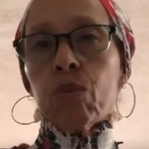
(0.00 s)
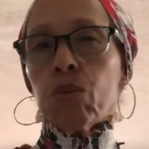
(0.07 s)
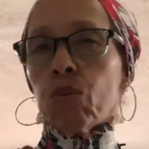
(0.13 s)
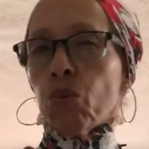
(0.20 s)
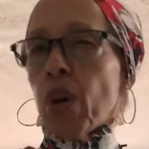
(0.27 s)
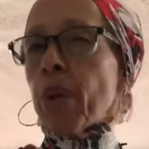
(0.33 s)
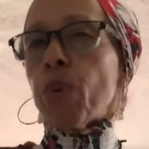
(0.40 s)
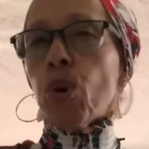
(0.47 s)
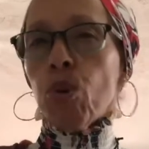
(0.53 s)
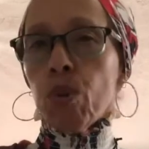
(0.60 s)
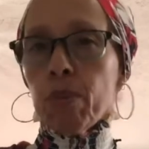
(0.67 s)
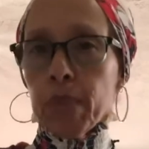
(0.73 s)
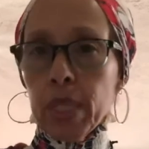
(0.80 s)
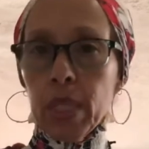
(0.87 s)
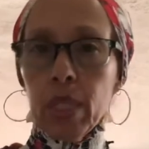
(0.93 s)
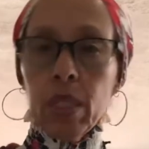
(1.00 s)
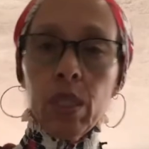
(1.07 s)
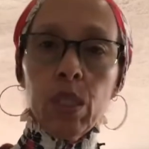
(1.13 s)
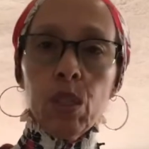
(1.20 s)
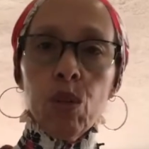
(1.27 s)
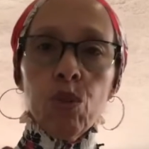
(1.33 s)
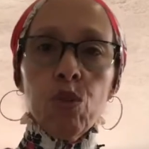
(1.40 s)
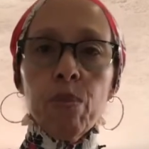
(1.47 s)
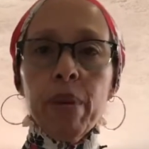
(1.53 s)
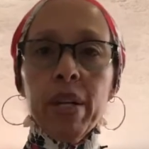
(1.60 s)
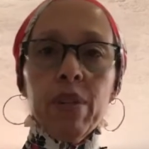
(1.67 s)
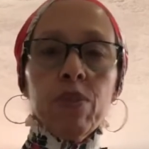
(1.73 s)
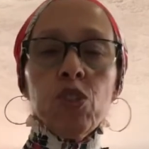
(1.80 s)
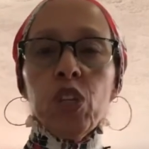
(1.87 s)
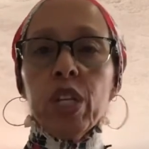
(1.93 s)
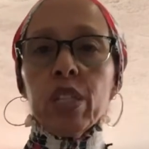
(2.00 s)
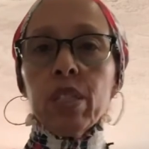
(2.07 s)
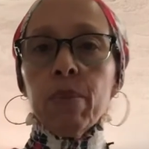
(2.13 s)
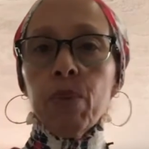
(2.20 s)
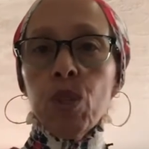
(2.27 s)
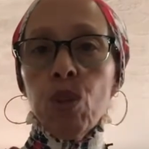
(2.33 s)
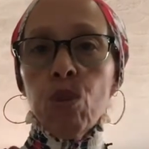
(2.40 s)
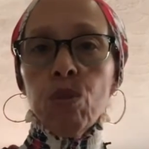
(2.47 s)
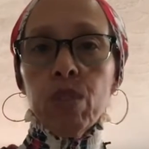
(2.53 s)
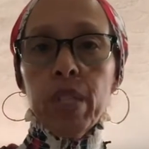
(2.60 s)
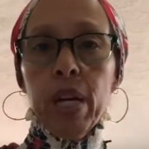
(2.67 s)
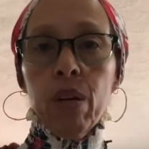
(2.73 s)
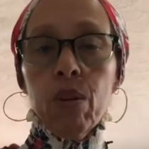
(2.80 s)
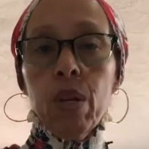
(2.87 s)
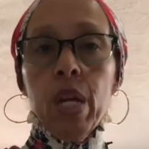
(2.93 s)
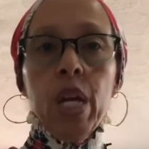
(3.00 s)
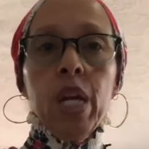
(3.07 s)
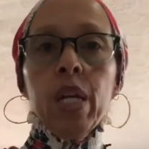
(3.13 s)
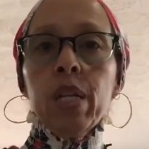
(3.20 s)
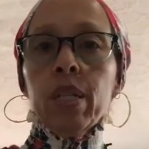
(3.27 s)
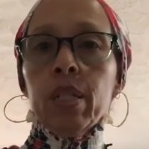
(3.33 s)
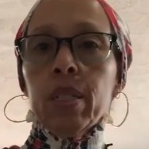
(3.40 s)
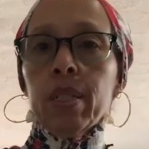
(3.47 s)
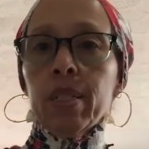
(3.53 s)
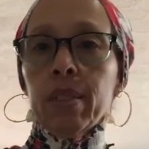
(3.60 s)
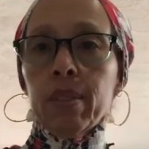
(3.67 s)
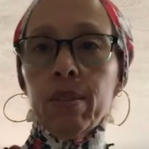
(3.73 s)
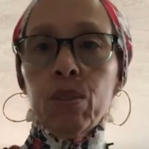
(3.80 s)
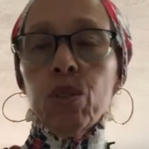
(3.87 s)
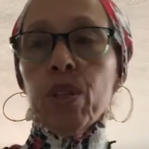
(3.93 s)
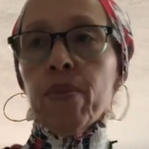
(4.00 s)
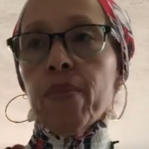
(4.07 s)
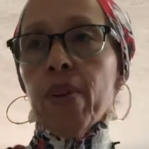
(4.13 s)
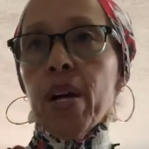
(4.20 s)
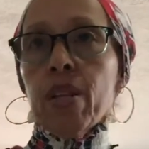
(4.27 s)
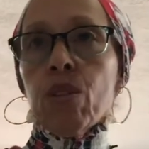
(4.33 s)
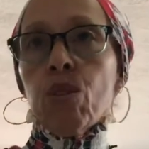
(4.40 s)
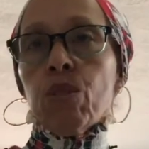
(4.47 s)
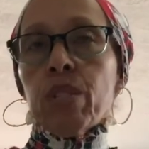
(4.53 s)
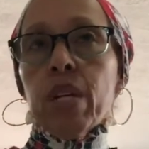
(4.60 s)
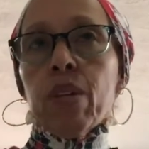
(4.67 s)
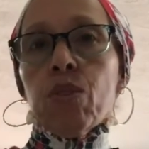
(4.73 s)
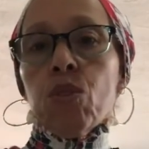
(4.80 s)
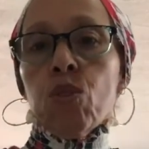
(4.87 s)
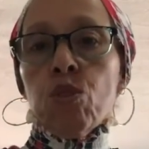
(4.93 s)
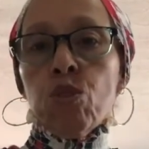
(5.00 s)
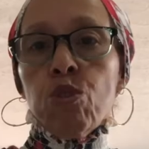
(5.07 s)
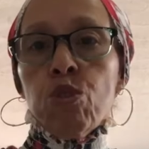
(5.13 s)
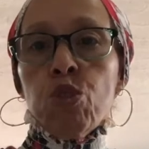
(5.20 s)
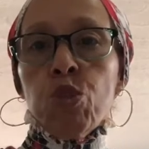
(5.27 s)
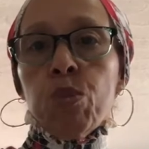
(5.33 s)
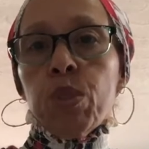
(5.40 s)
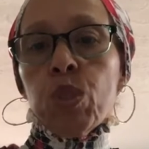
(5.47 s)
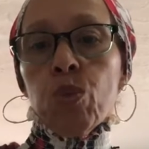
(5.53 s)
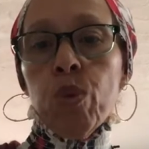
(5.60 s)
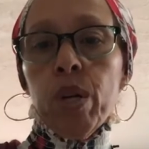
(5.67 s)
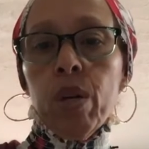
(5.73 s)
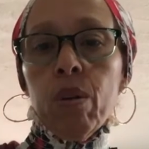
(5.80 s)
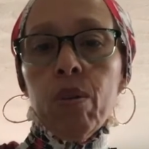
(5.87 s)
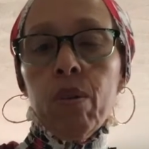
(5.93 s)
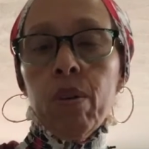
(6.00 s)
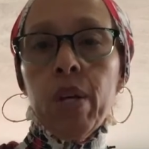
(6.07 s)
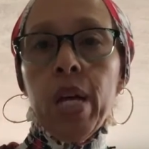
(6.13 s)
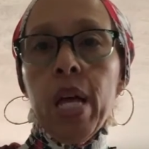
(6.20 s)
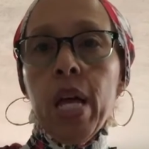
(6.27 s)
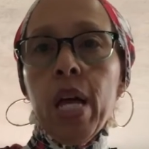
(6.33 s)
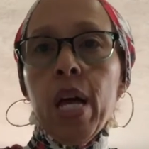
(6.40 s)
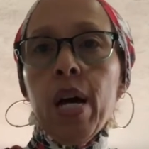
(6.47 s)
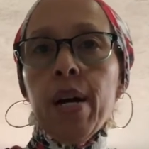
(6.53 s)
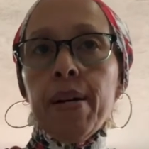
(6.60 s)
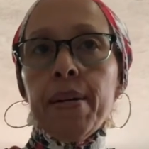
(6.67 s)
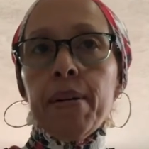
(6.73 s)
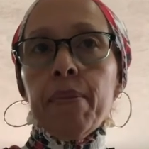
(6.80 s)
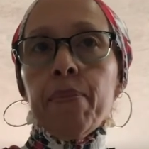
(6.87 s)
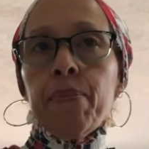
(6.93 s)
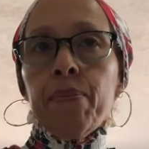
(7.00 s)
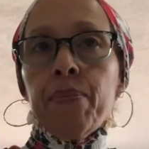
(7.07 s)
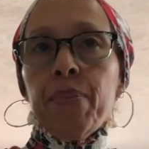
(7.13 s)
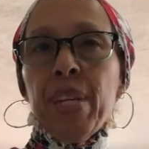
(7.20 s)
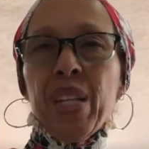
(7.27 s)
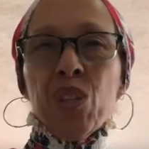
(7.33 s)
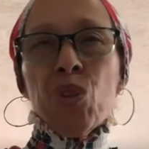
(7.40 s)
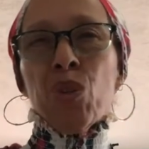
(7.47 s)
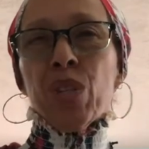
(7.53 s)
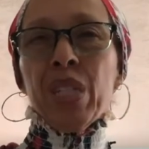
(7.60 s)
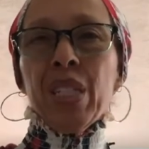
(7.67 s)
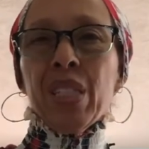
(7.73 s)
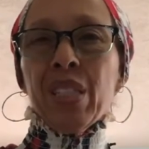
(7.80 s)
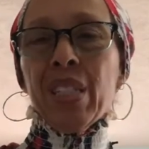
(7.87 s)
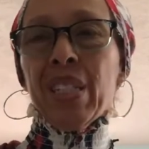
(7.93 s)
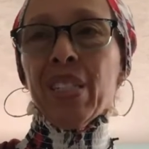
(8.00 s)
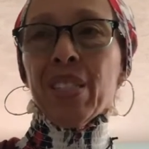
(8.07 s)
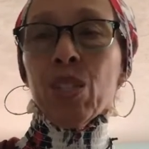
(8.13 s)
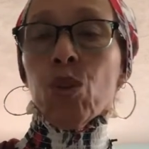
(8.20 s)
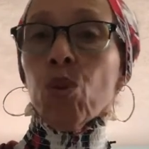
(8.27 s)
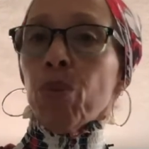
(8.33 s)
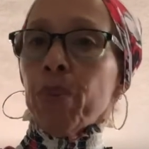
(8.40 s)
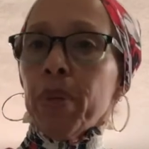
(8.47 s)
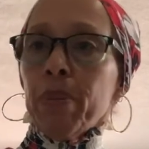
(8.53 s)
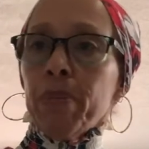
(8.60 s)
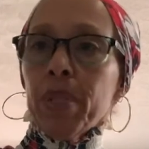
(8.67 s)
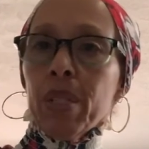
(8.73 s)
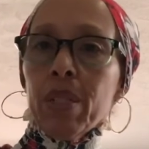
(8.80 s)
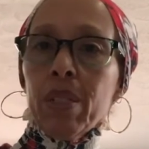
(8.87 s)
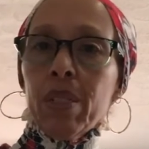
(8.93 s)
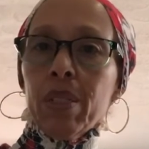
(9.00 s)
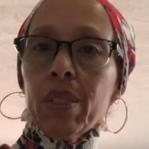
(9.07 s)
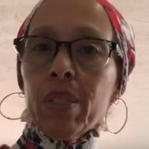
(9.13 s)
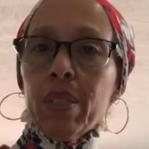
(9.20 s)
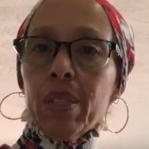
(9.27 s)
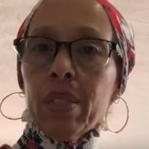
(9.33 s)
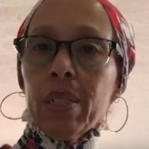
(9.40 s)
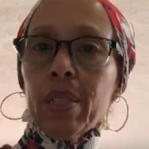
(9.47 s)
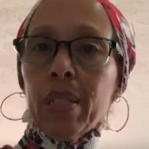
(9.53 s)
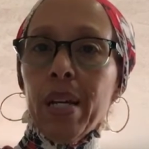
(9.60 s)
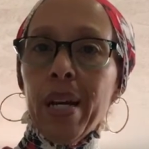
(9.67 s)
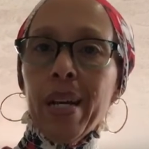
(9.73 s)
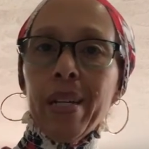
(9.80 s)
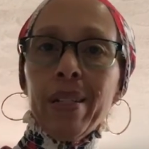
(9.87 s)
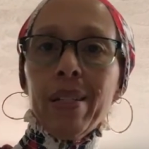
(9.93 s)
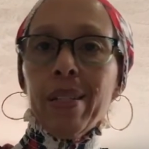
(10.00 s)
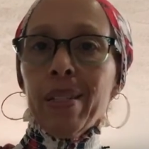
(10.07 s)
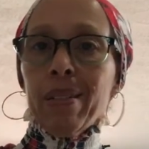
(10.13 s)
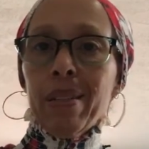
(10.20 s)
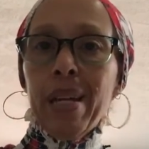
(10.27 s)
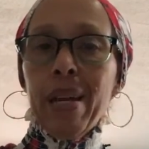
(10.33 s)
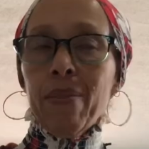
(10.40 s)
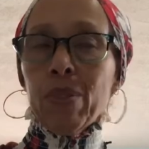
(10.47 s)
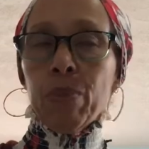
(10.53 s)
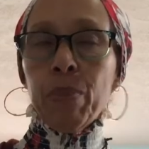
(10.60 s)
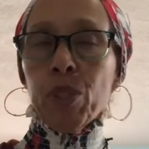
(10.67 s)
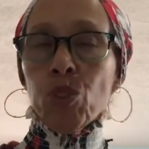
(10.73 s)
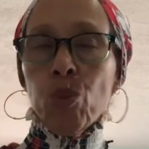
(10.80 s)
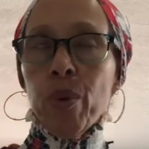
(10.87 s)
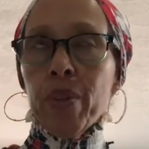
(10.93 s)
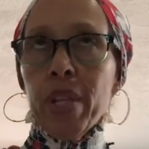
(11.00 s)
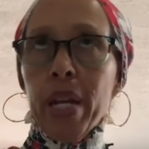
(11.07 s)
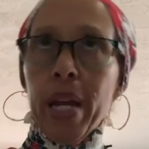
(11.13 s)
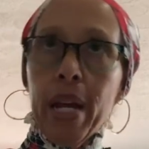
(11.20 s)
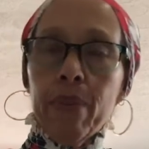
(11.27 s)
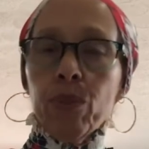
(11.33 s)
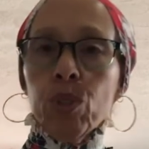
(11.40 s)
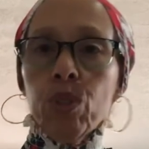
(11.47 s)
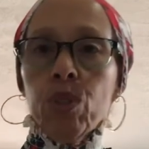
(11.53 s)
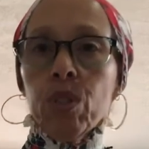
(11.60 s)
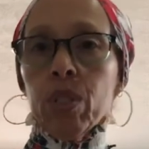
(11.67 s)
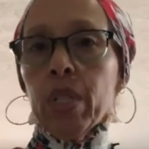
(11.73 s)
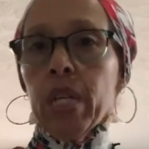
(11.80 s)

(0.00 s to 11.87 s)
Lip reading: write poems, and so you might have checked some of those out. You can find those out there on YouTube as well. And cooking things a little bit, because I have a special way that I have to cook